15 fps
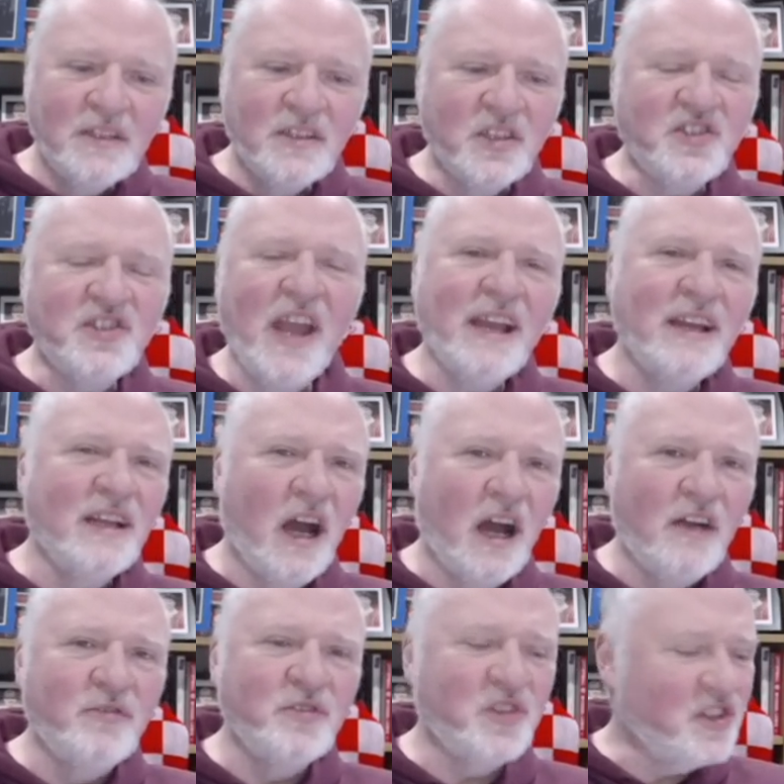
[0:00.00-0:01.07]
The second
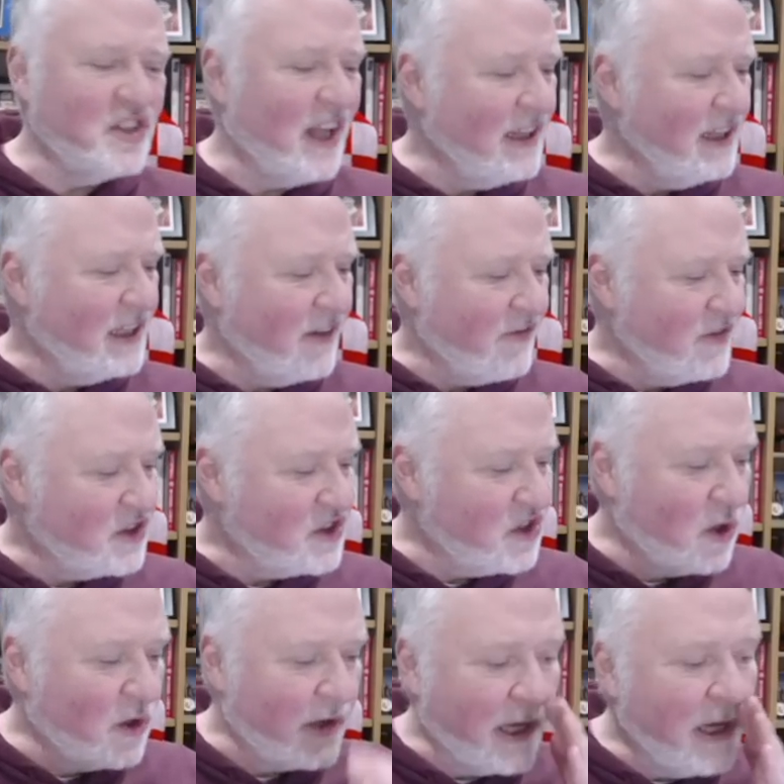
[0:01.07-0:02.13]
half was a slightly different
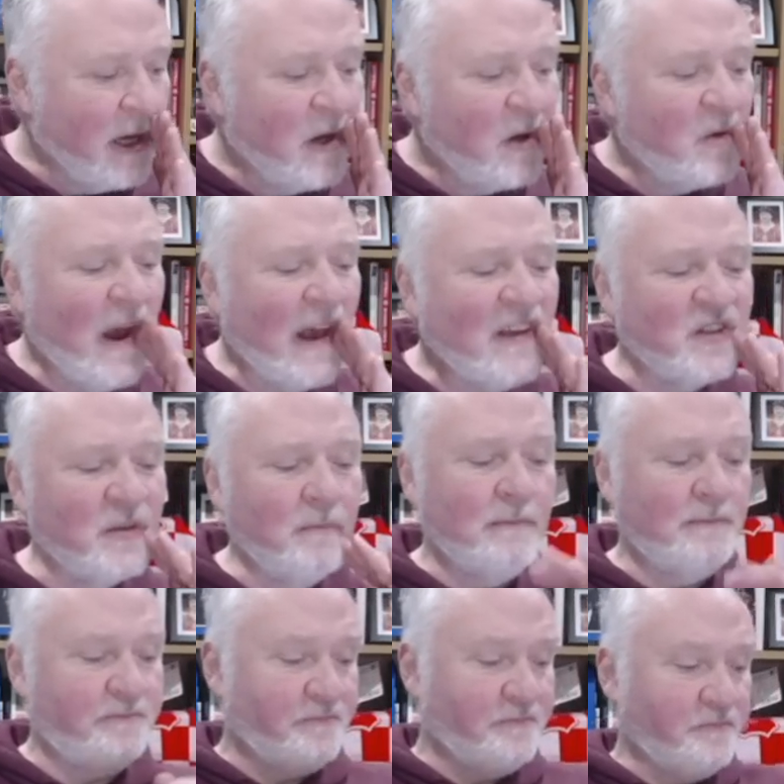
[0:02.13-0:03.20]
story. Wrexham
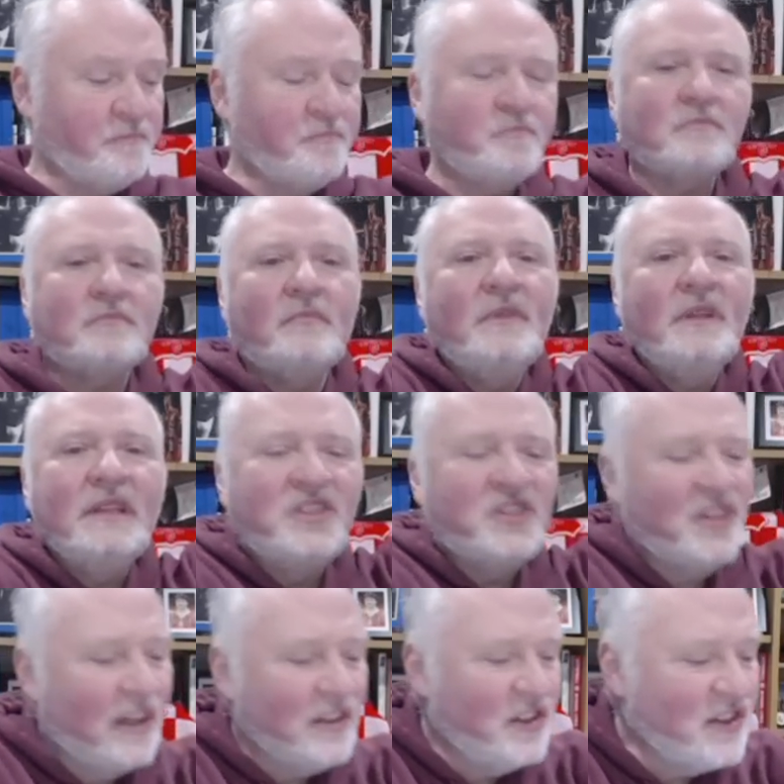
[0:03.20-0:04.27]

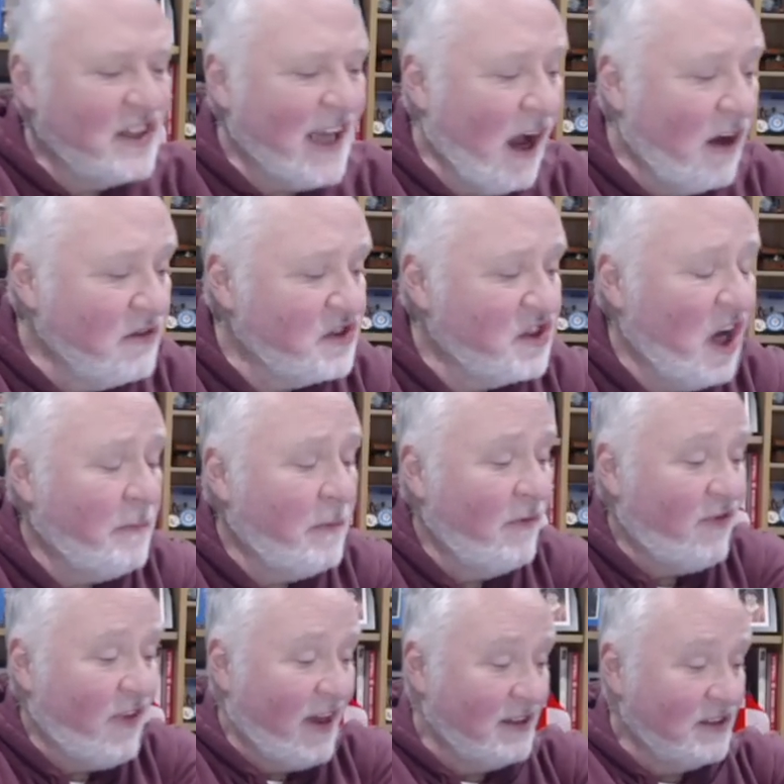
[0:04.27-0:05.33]
started to get on top
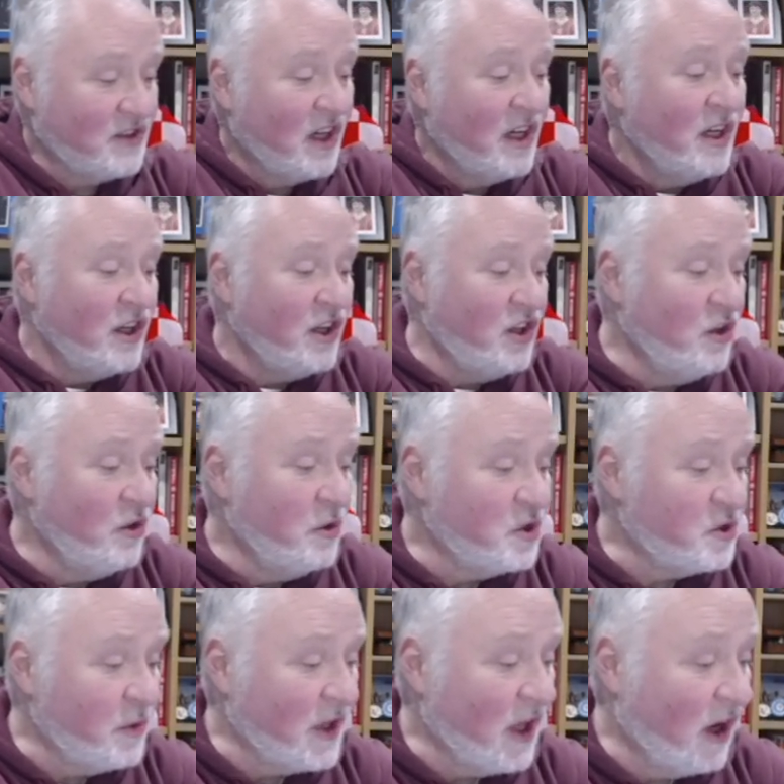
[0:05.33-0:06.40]
of things.
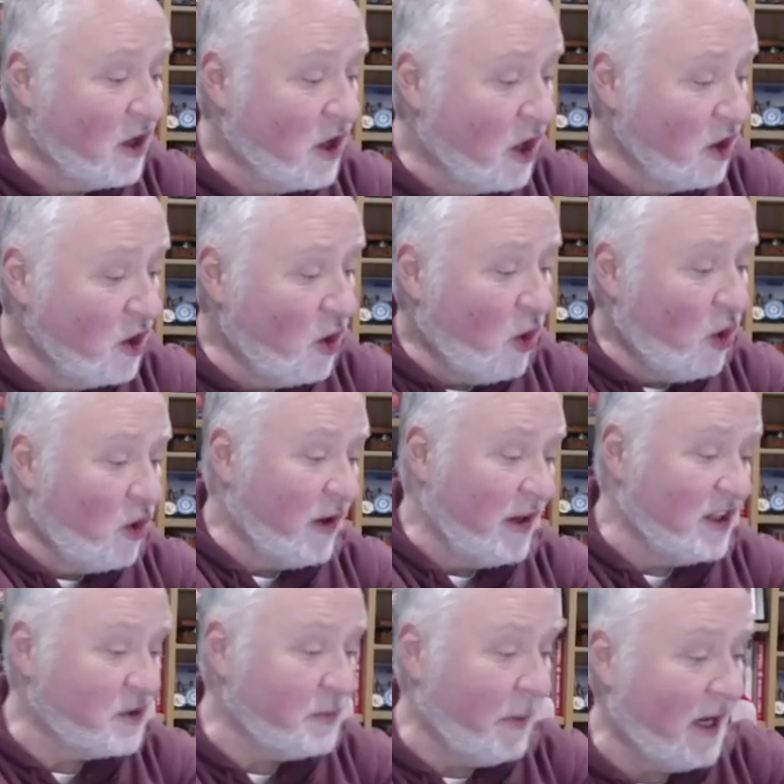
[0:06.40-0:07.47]
Hughes with a
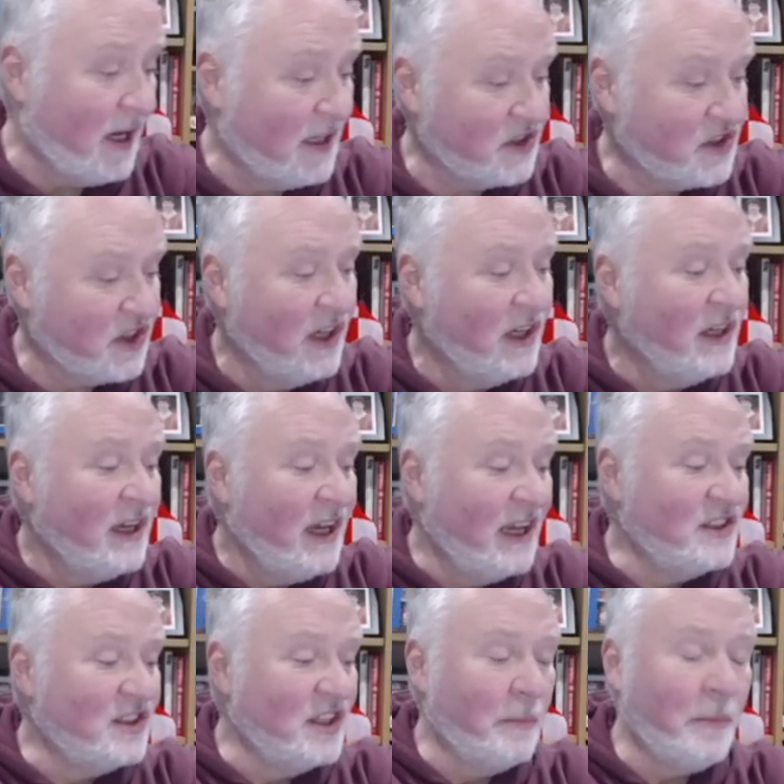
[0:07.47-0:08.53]
glorious pass
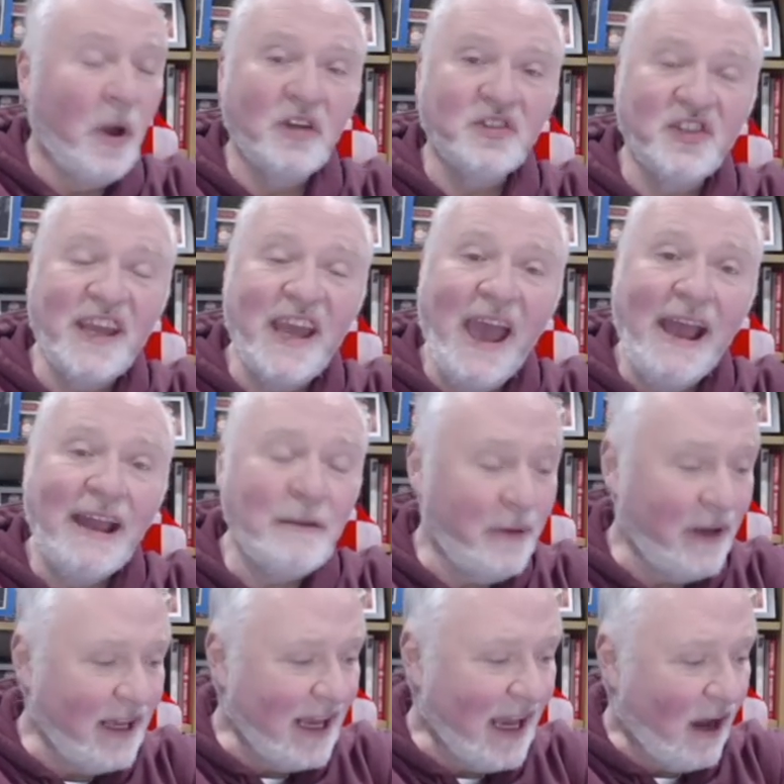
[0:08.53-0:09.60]
into the box, again
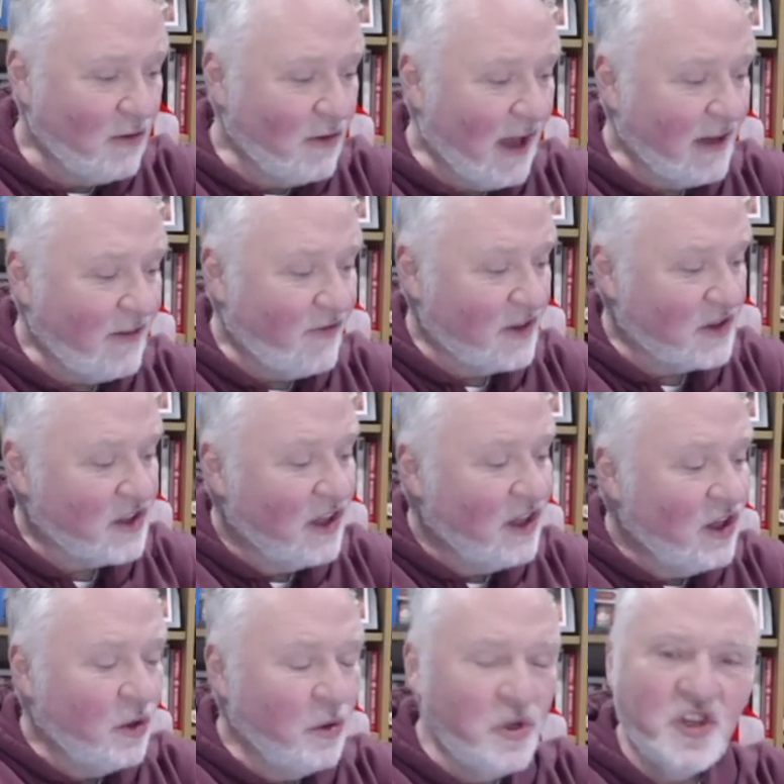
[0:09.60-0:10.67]
picking out Lightfoot,
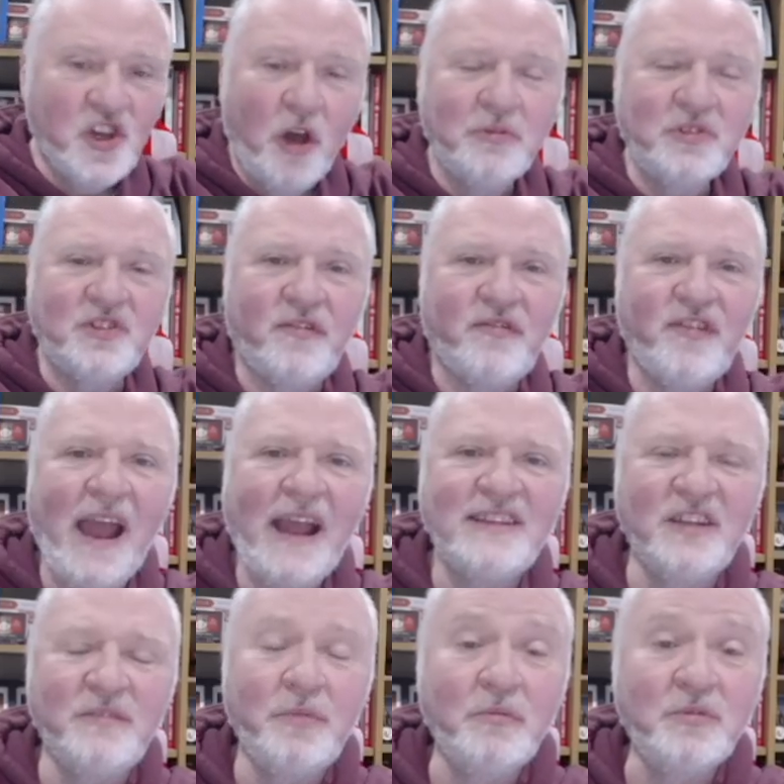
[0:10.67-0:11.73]
whose shot was
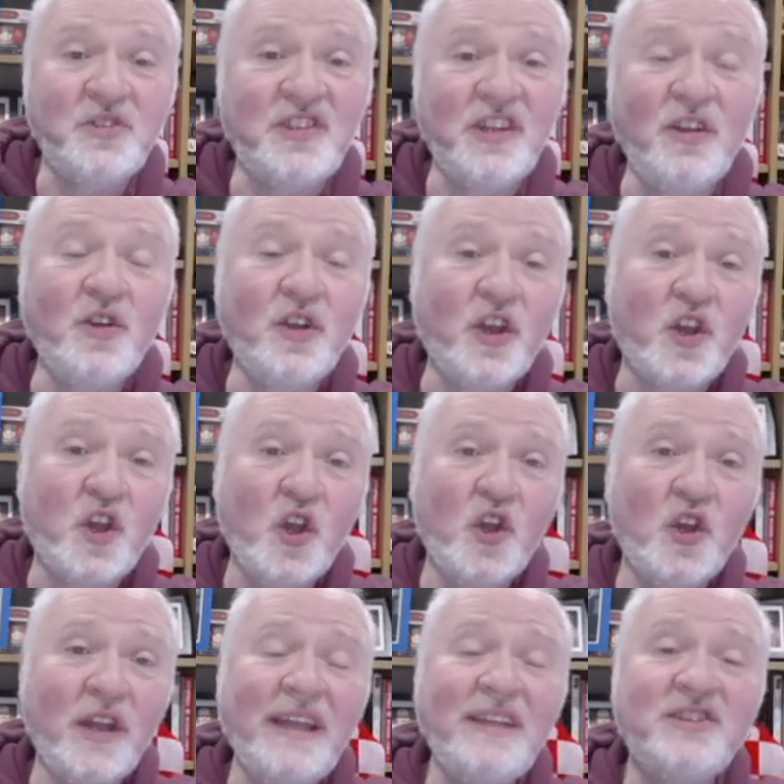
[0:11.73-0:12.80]
deflected but was still going to
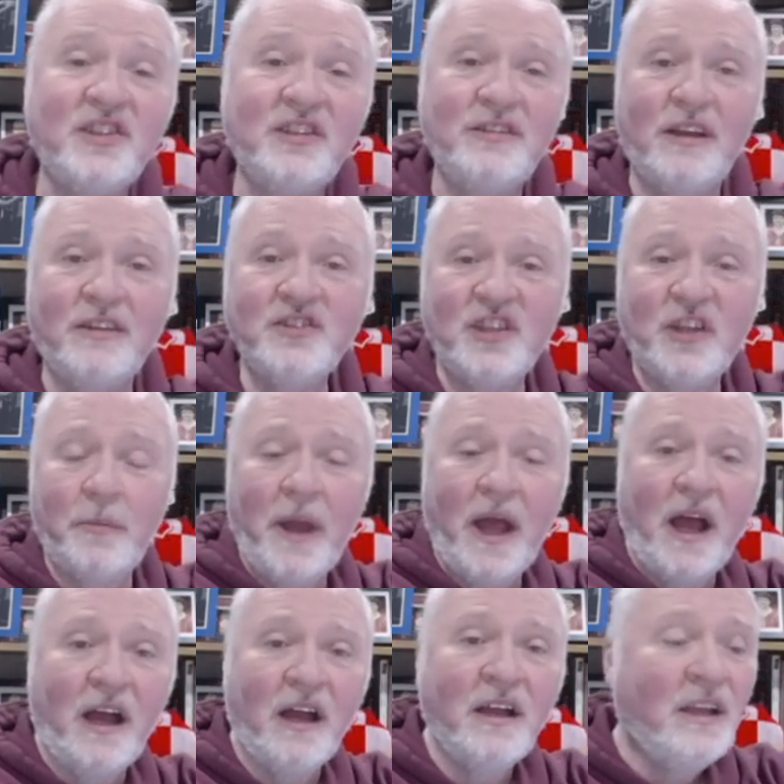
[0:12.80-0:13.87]
curl into under the
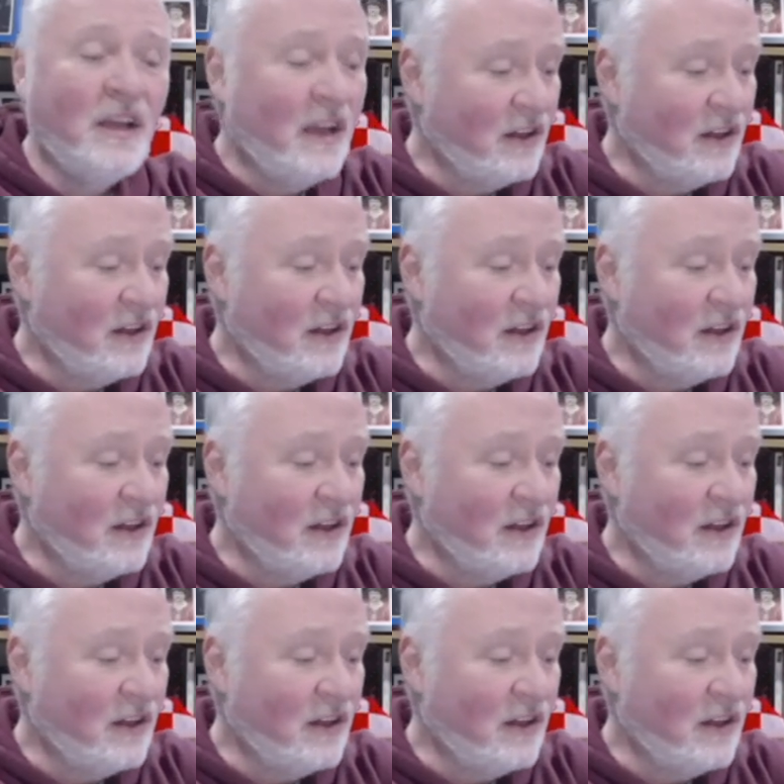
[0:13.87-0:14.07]
bar.